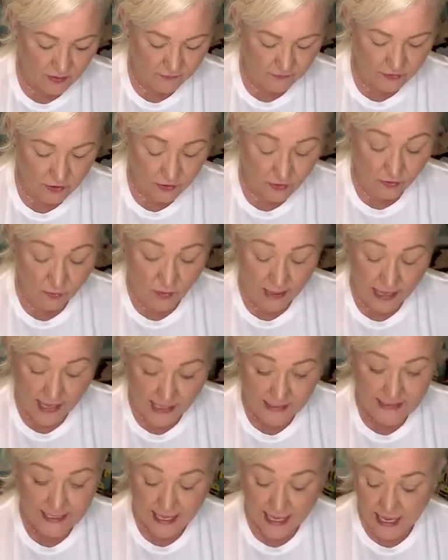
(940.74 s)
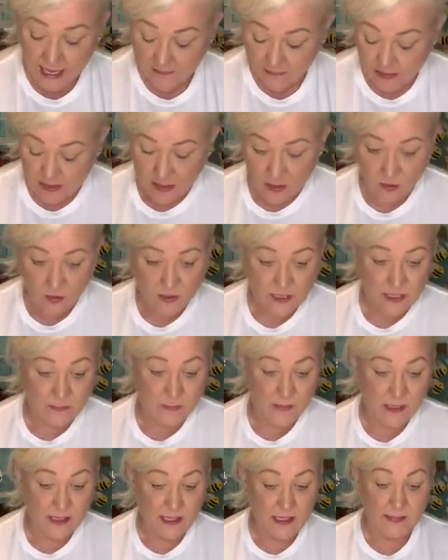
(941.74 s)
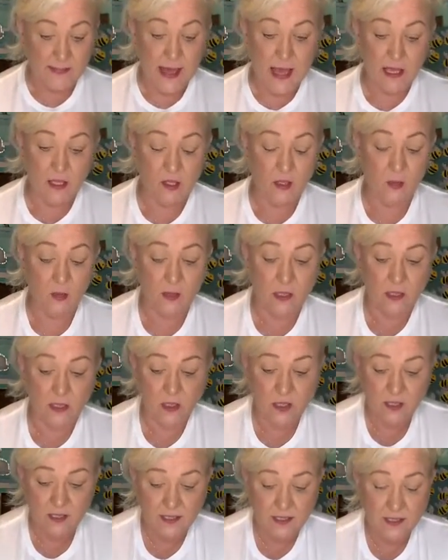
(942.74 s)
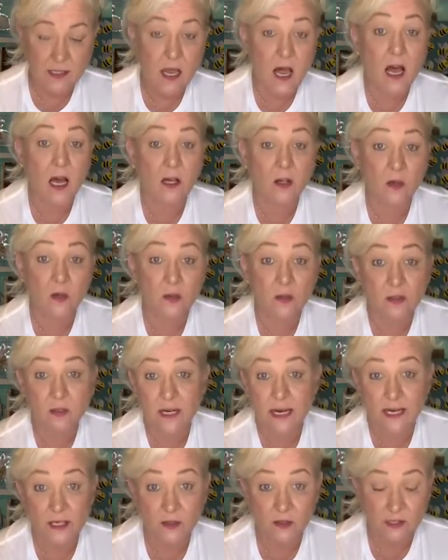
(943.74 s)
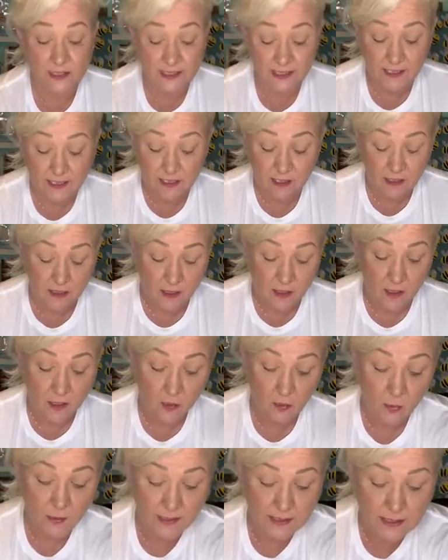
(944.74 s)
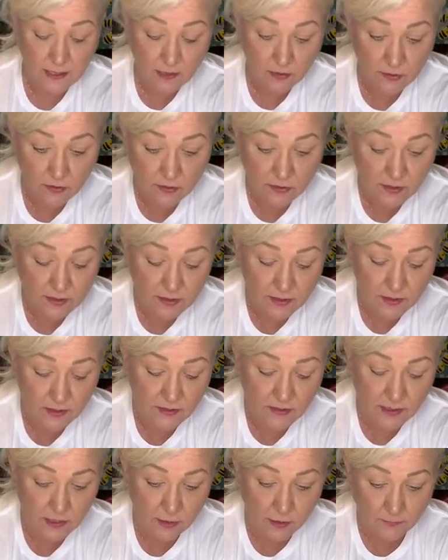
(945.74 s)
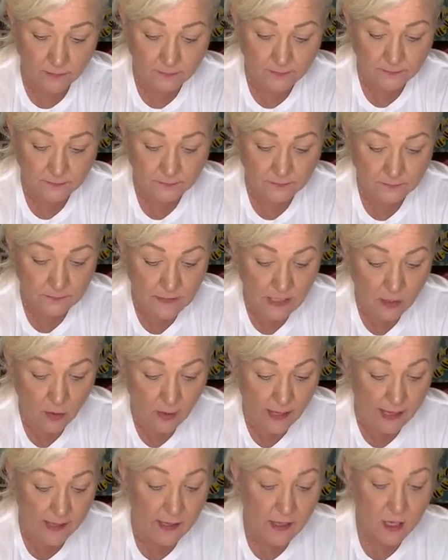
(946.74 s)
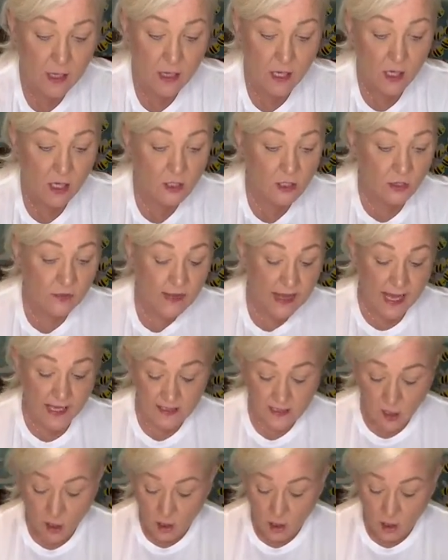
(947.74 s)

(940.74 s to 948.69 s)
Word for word: if you had to have it or something like that, you can just uh, Google IOD retailers. Hi, so, Vicky. Okay, so that's